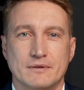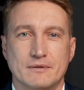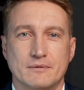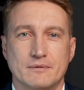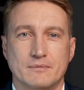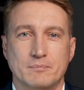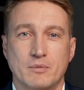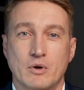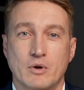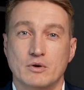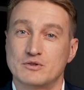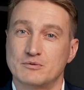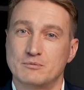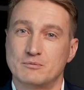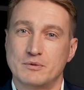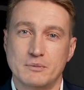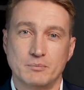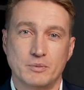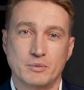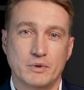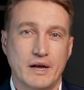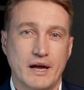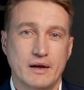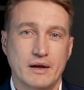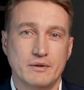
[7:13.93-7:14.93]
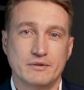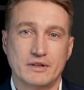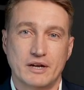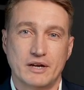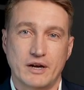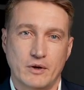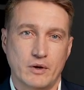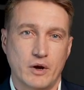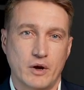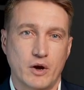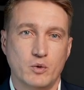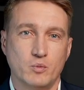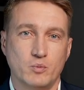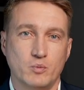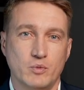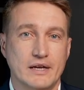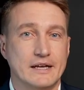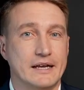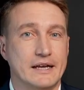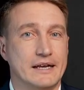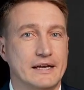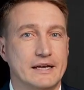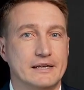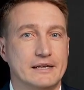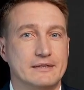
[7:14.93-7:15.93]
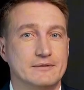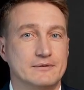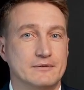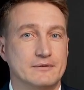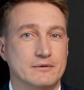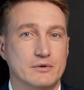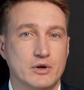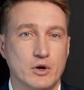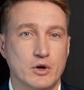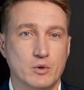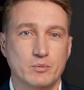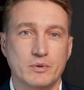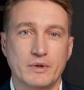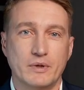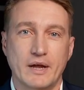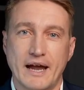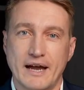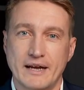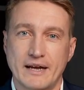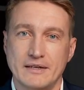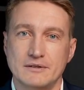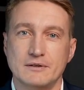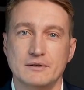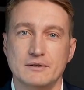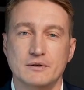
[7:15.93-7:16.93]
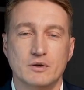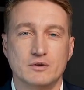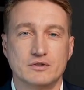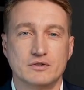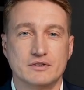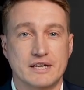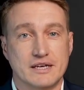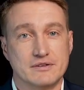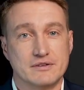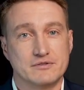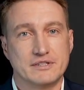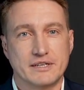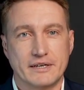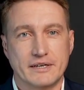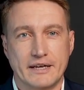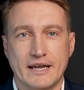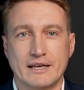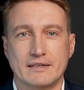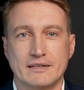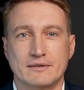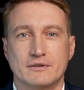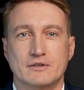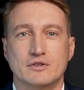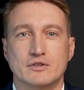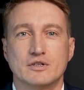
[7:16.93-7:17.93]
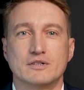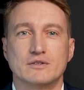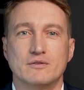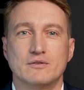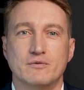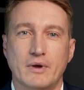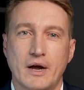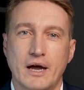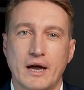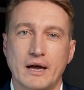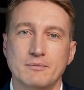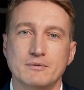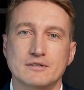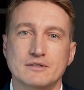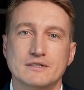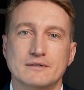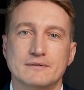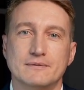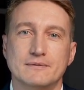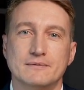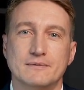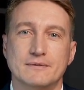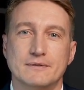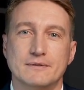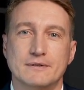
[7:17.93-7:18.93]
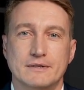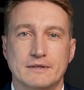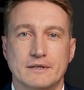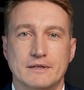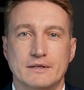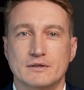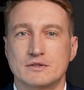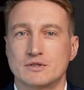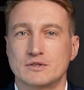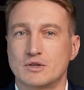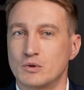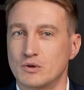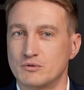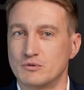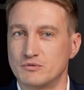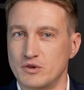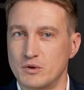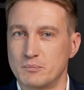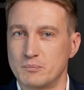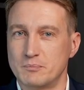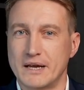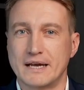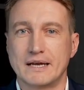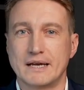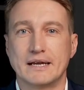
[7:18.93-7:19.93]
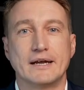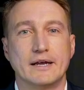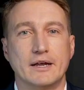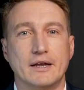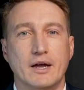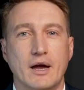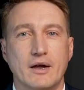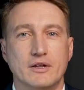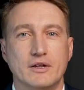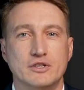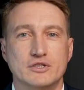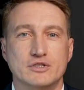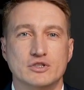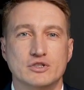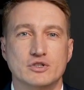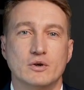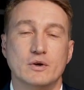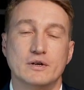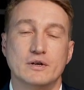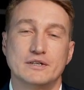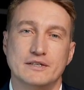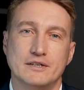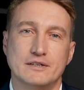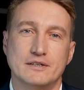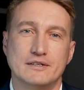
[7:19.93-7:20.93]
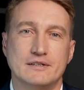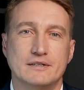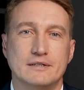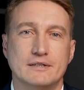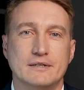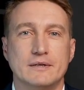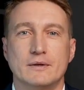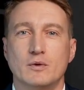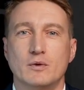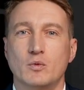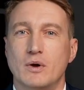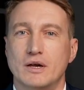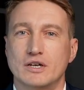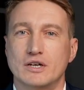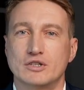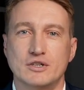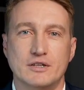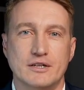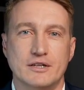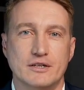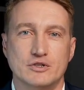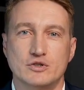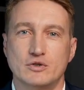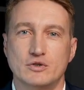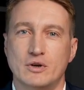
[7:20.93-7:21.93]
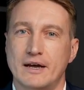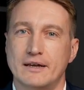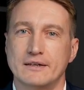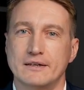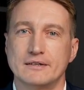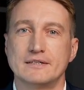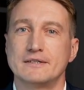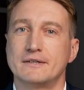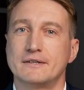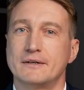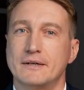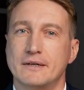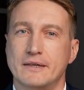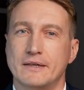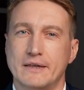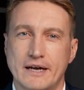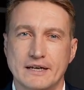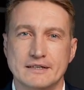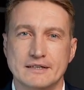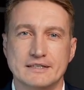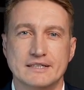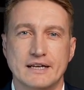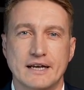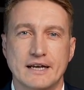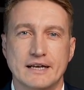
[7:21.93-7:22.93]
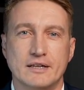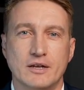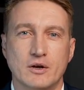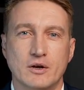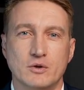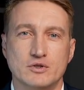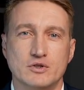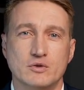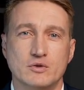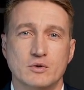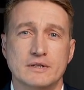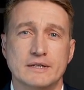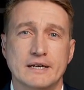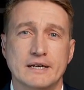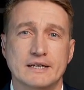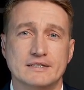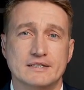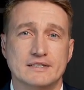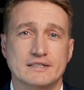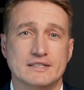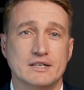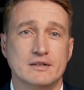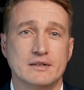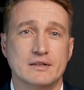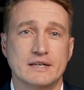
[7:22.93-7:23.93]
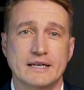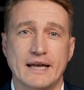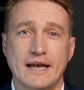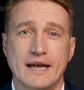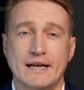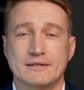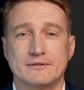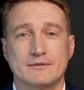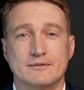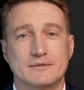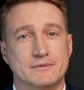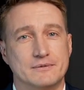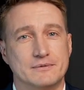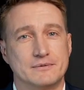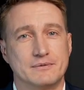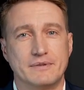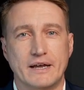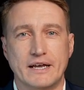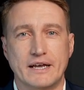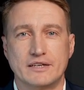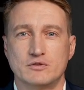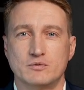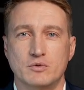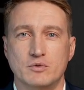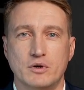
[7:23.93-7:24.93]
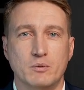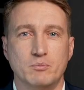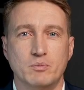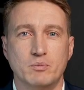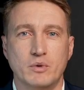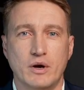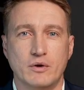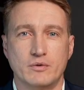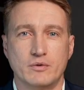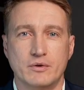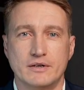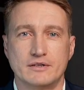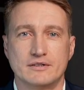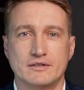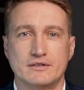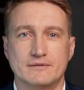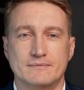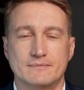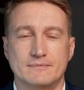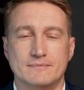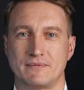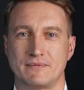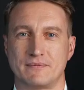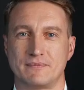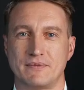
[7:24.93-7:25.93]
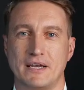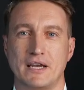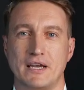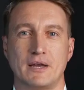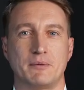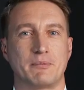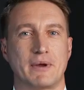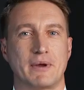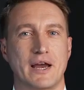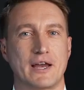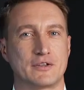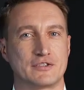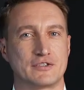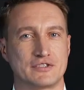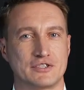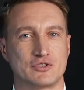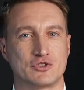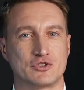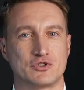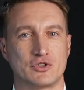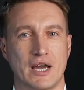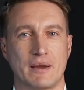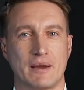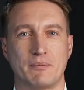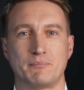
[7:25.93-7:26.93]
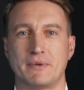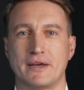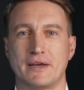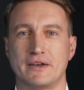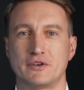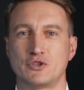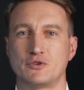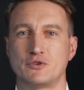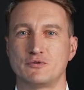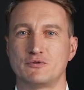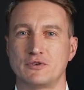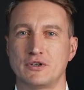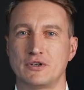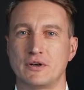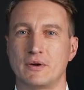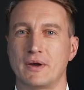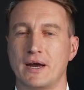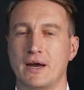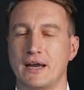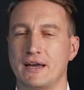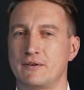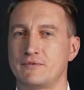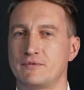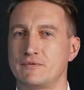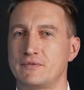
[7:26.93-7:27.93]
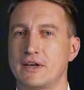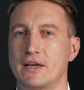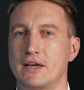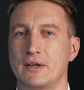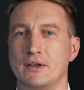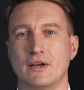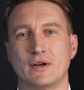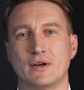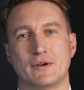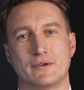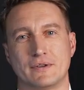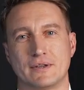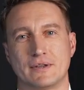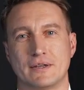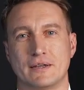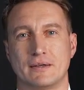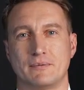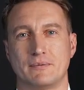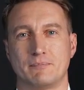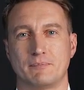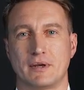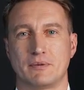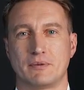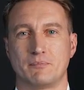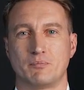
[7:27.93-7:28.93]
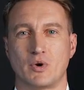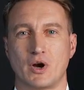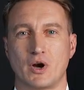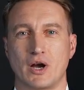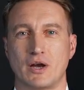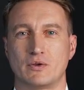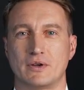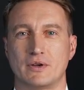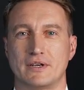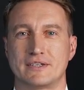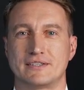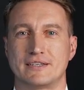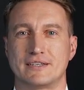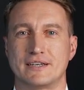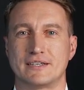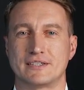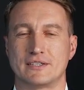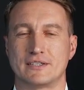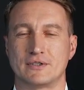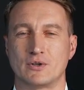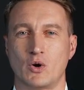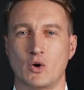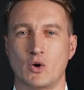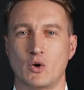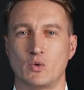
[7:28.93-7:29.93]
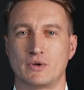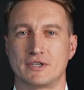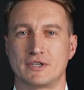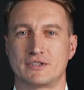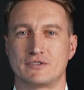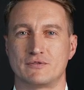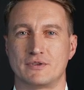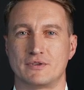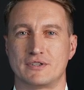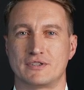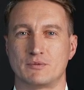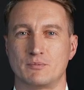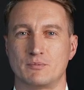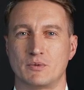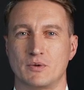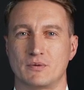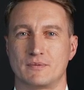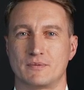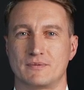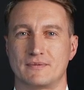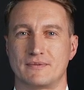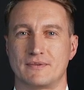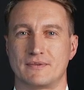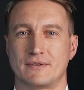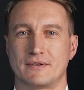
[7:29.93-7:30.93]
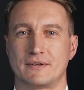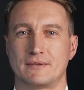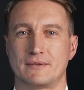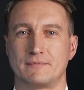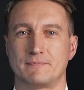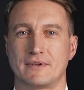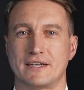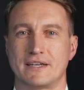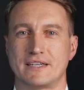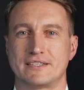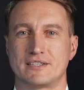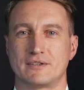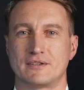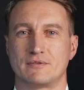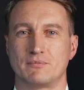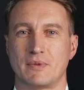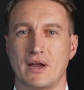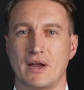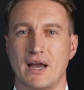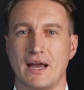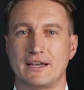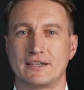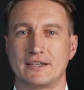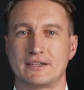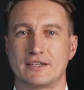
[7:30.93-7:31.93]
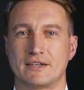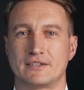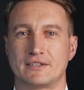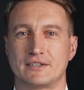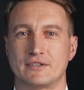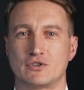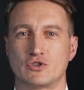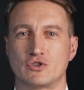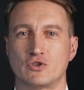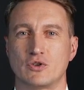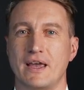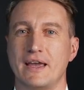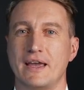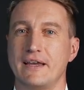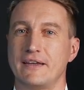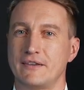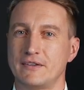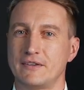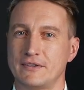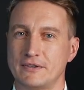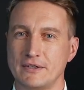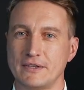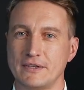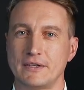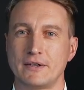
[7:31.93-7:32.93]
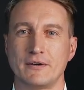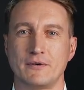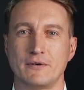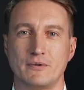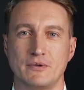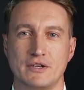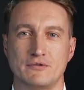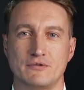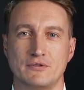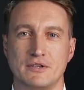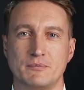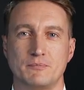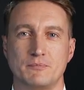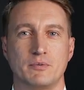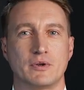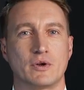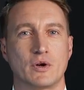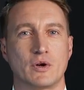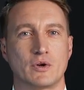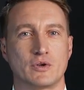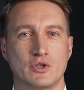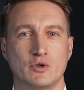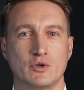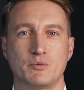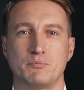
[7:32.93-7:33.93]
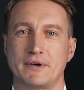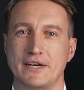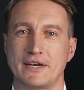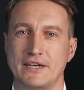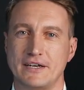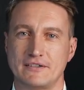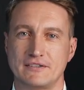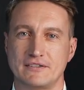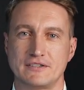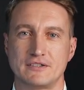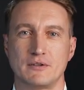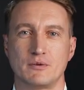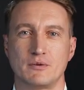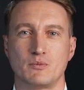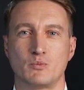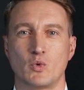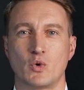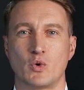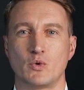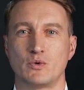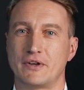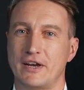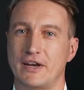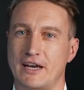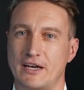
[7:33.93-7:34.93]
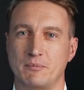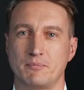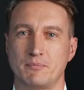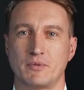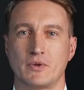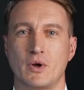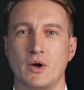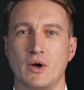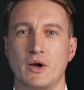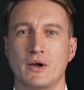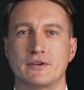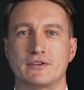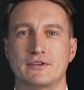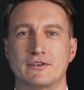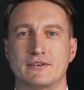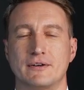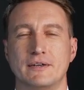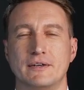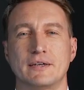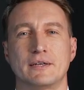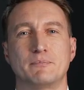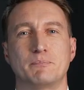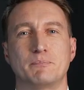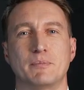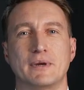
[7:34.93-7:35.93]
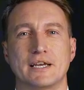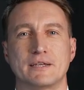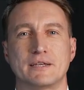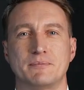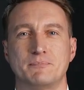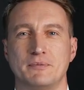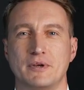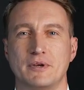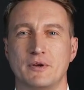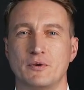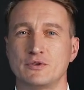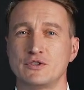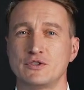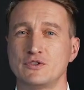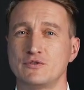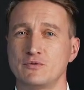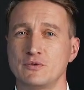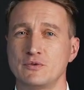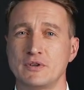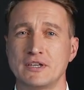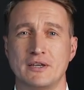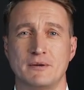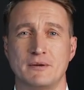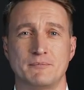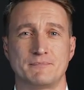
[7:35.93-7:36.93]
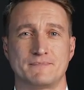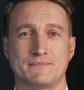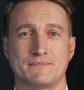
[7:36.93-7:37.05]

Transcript: Most people out there are winging it. No plan, no safety net, just vibes. So if you're making conscious choices, questioning trends, and saying no to unnecessary debt, that's real progress. The comparison trap makes you feel like a failure, but progress isn't always visible. Peace of mind doesn't trend. Living below your means won't get applause, but it builds freedom.